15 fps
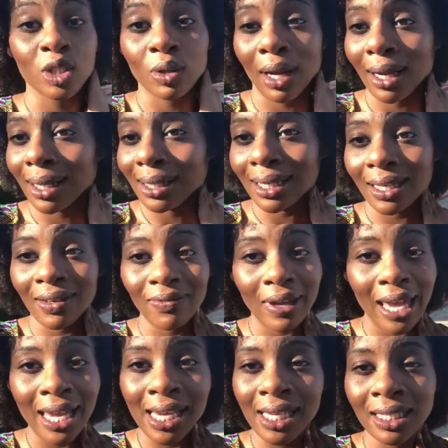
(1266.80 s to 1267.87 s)
try to leave
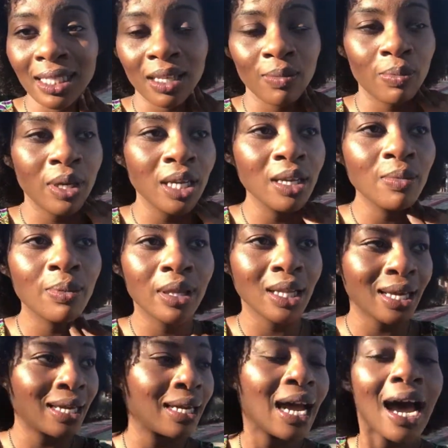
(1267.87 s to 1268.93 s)
asap but
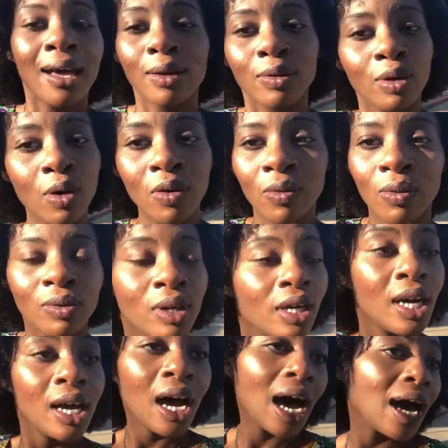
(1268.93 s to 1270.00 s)
like i don't know
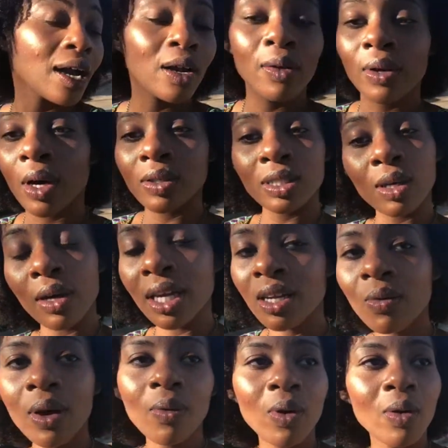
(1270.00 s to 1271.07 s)
i don't know so
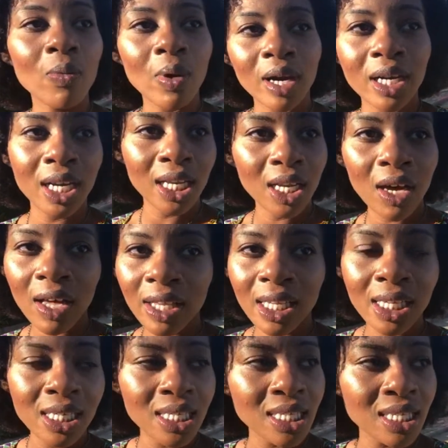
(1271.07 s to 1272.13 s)
anyway we're working on
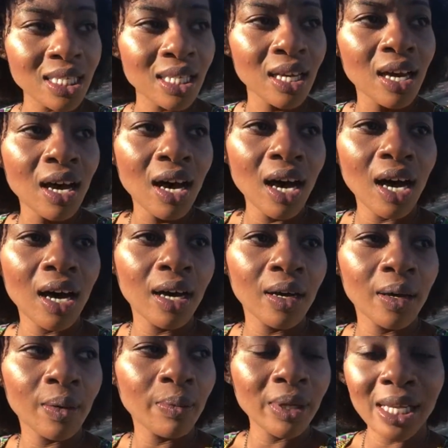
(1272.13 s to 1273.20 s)
this
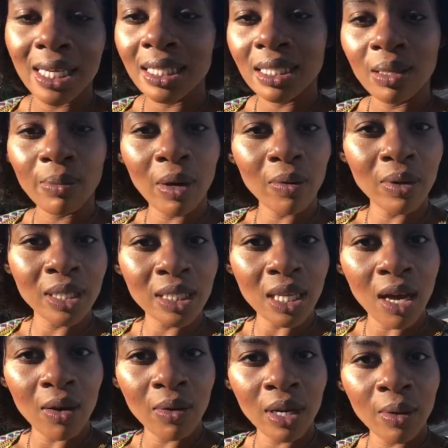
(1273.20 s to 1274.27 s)
um, but like i said my rent's
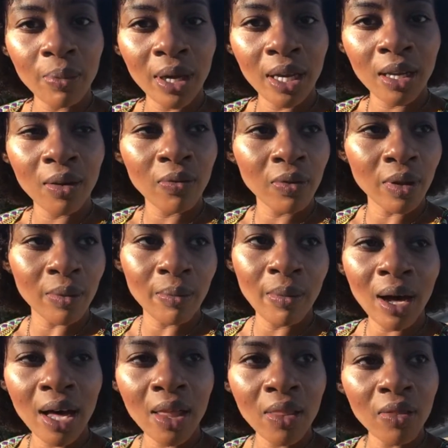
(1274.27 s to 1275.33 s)
already paid up for the
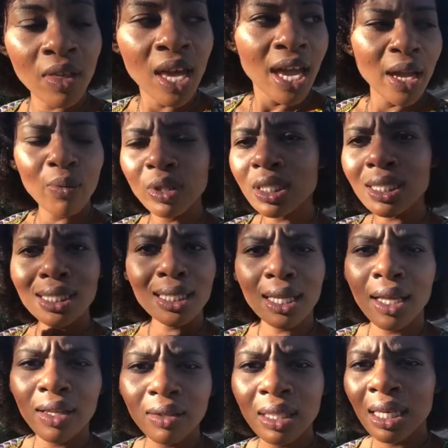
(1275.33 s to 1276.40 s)
month and which is
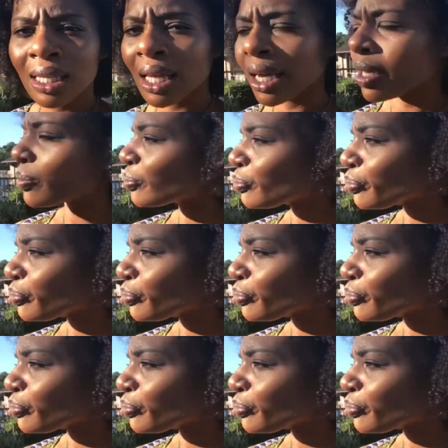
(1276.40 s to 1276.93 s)
another thing like